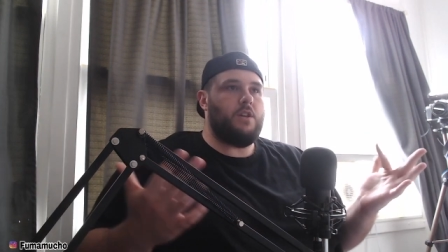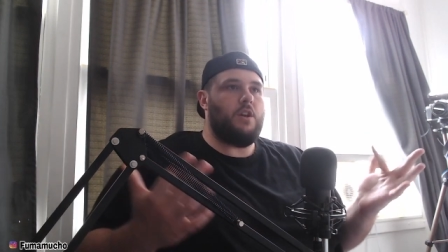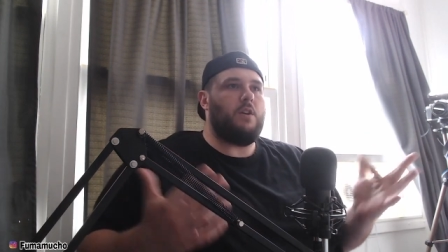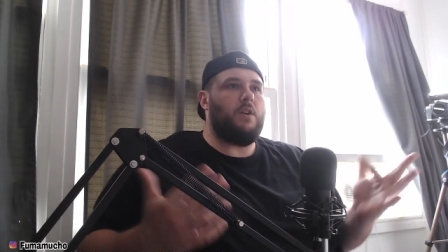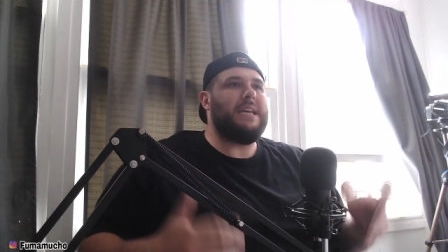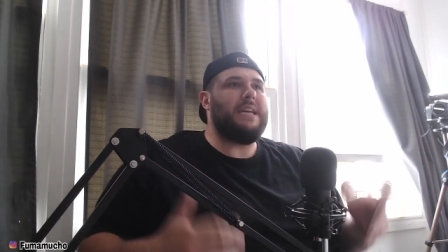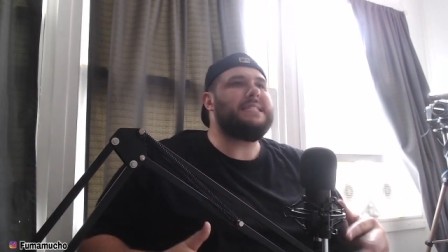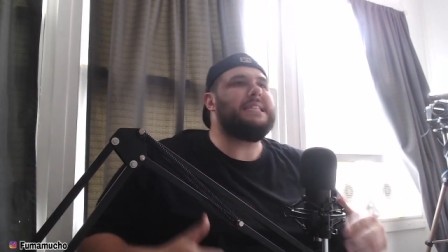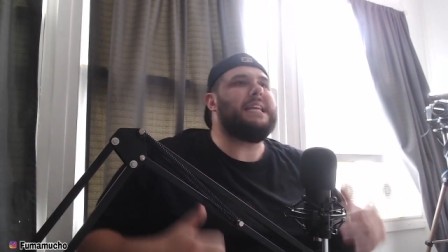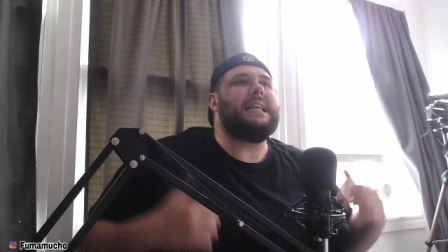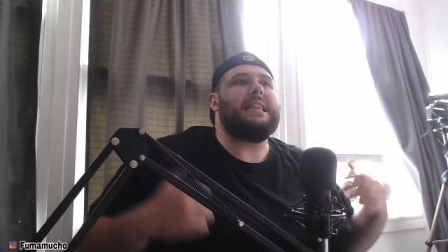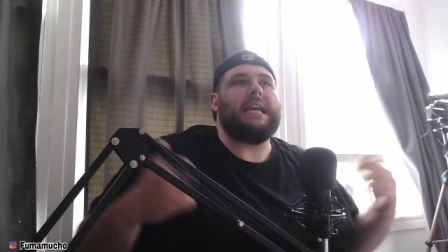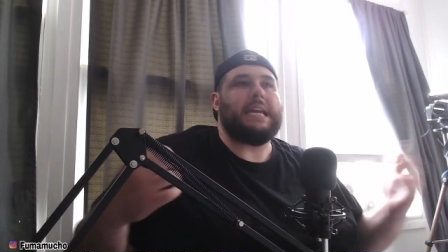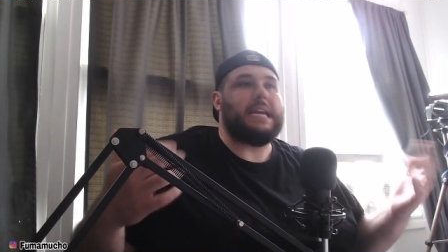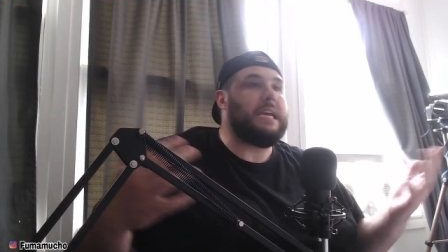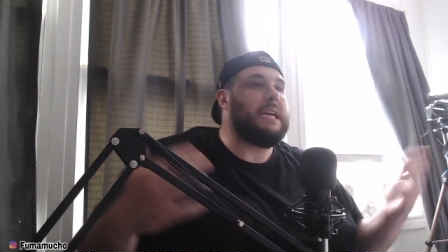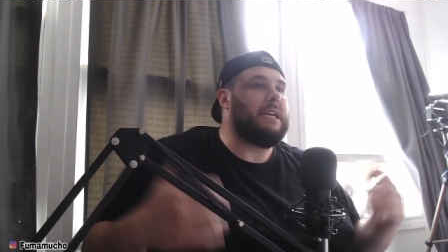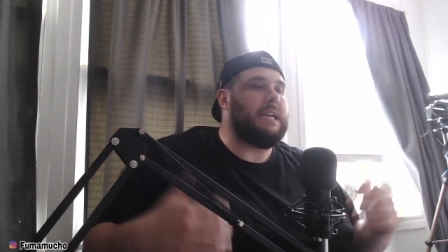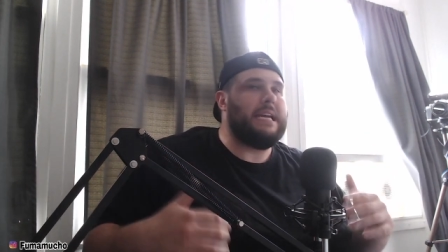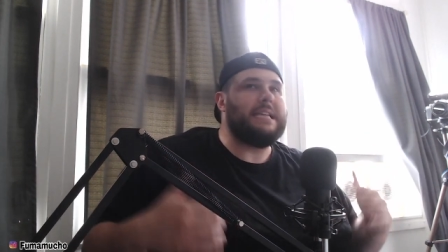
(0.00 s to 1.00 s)
He's not like,
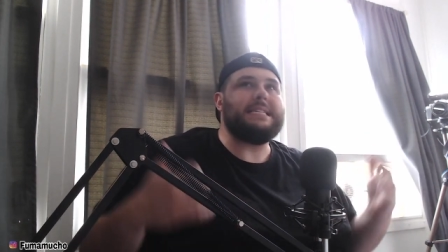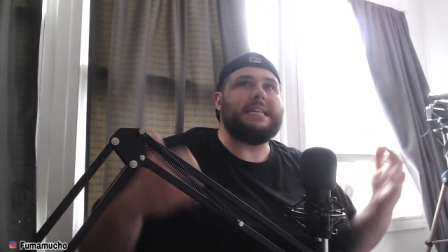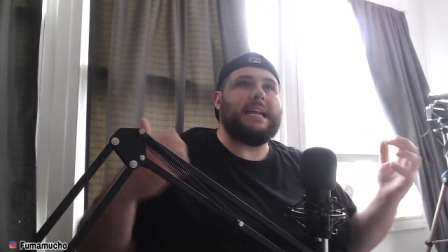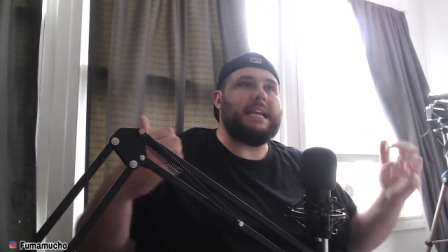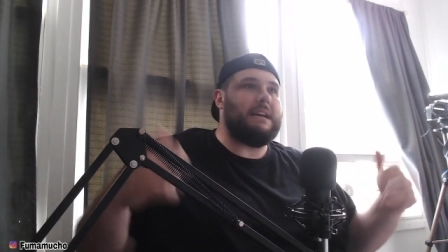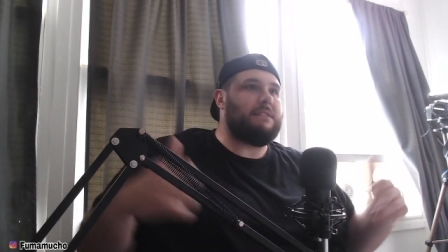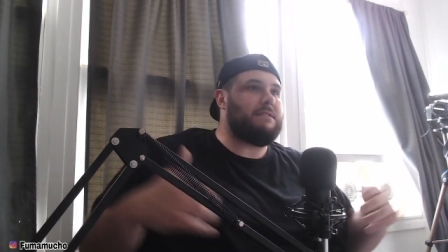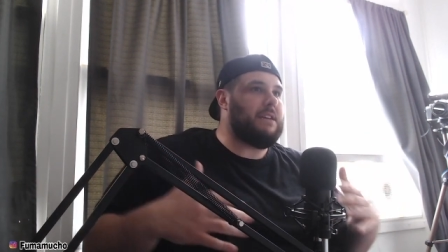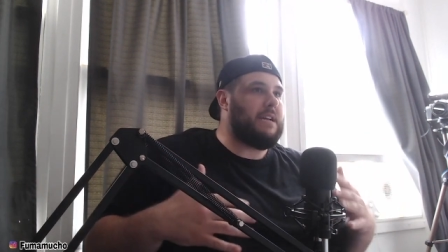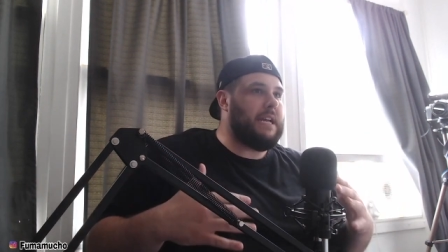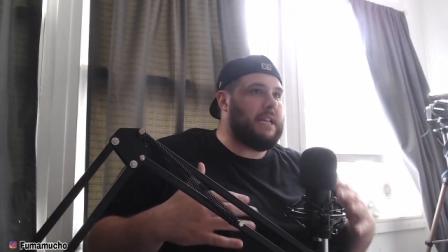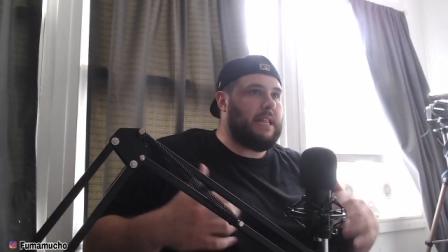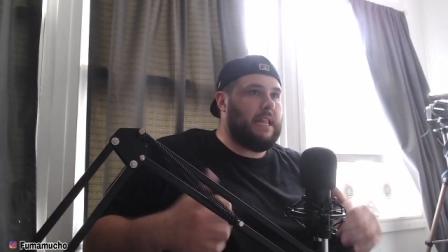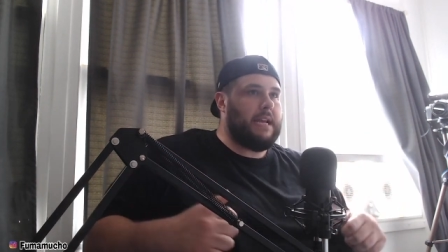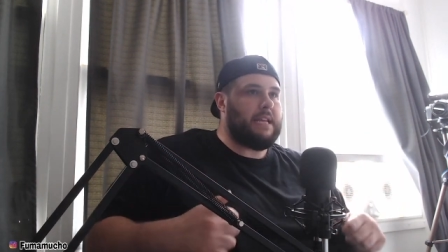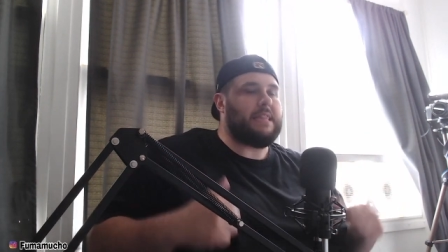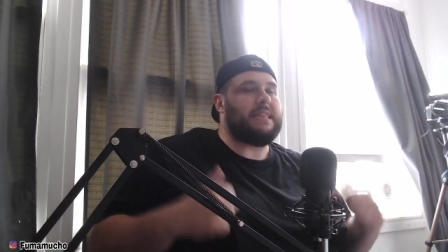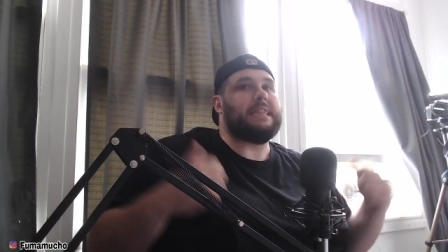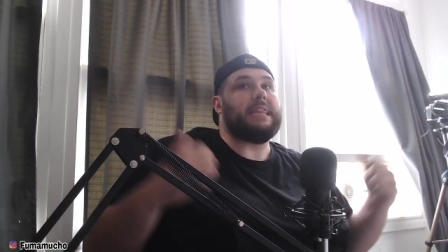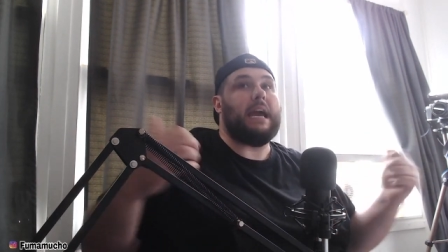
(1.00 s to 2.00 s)
he's not out there getting like
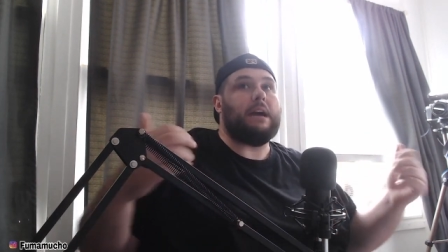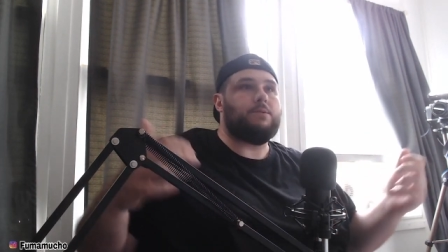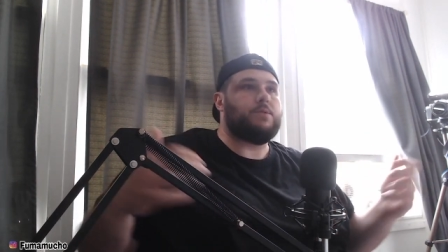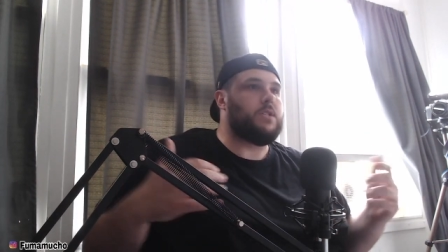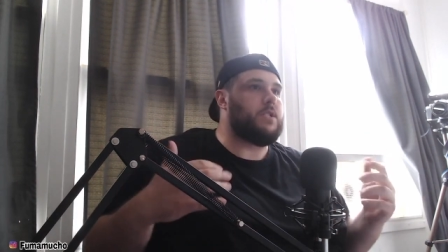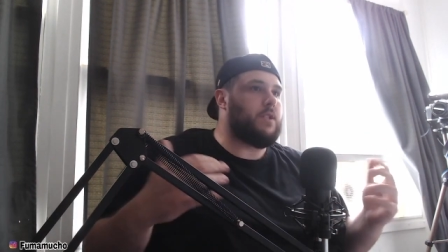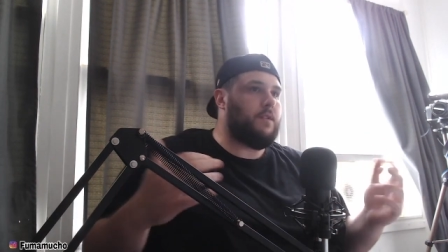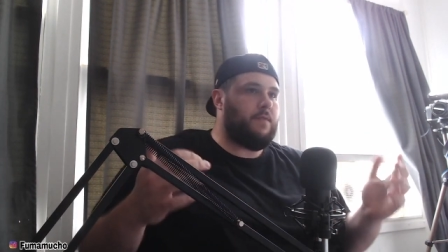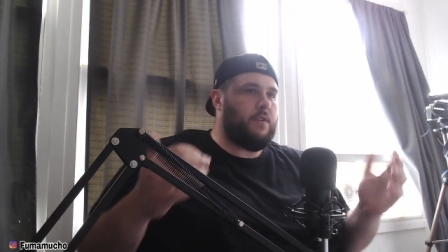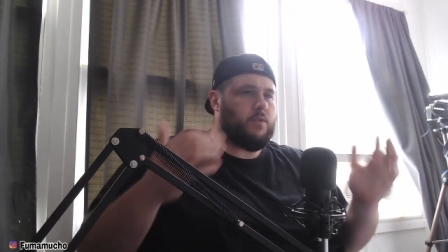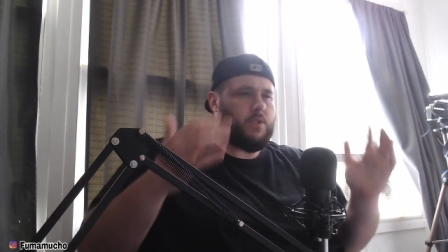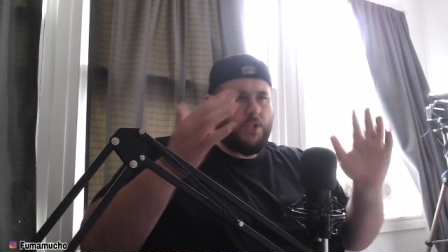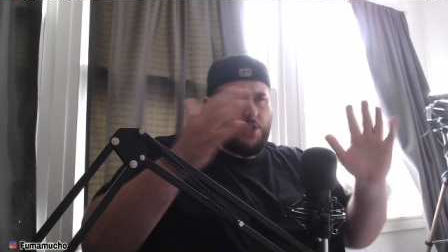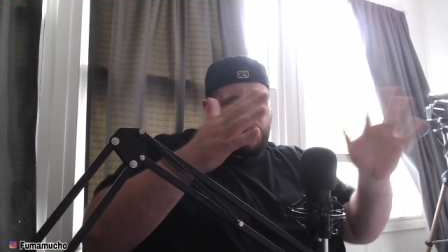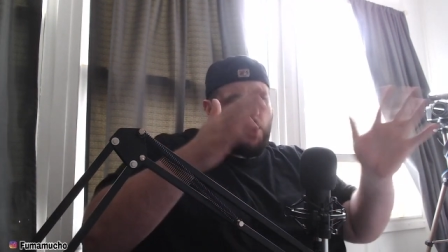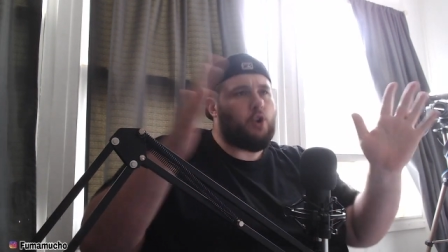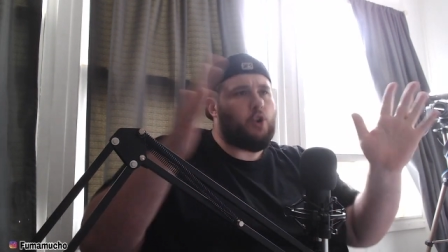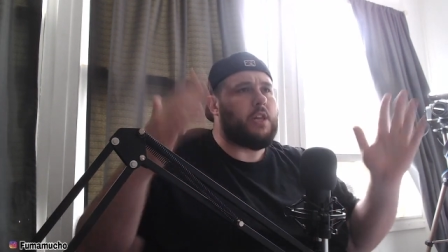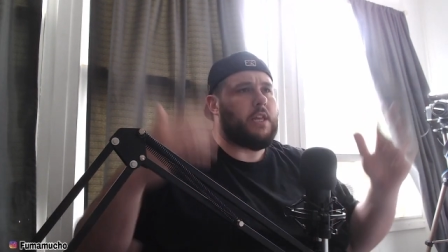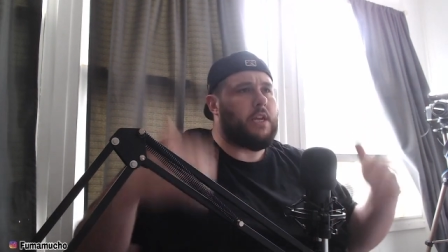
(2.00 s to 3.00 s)
thousands of views. This is
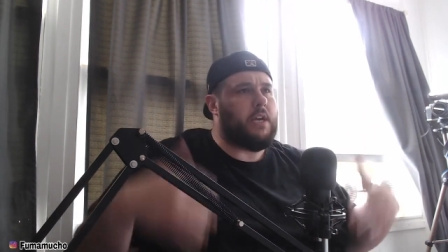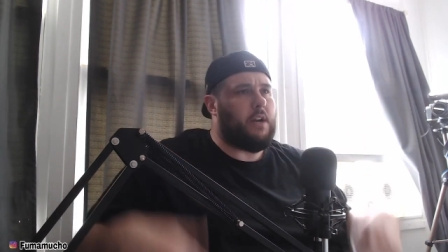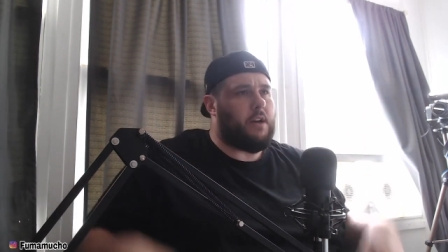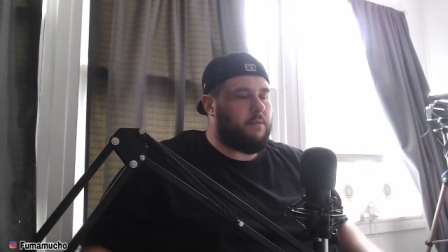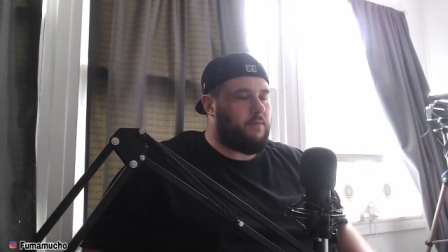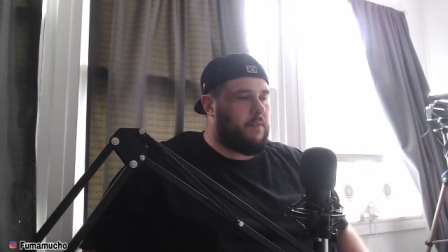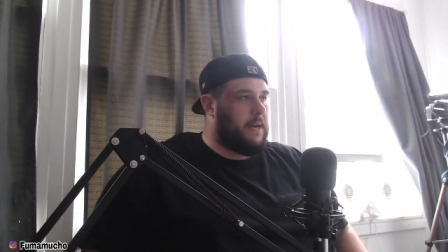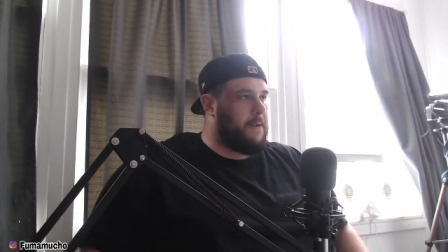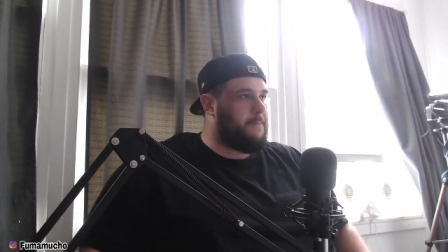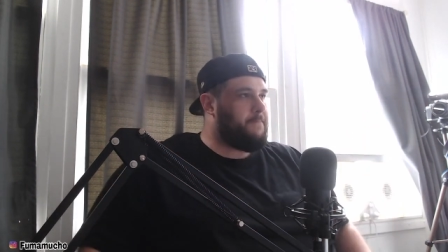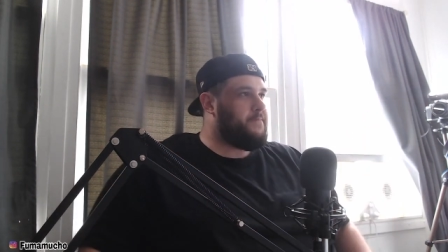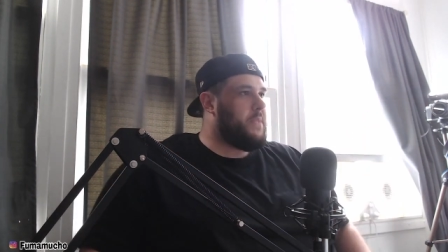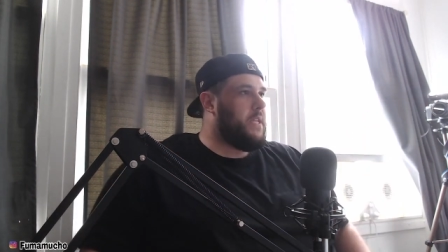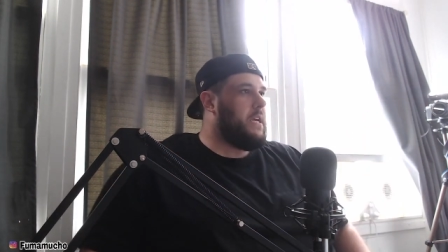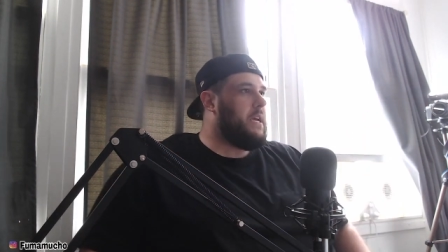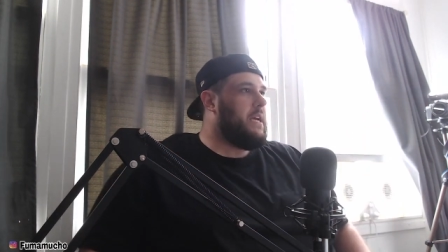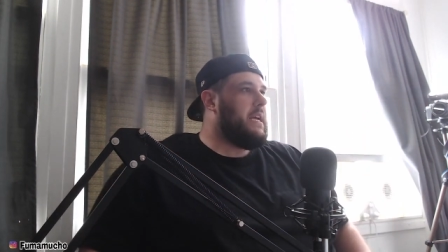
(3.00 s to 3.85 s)
early on, right?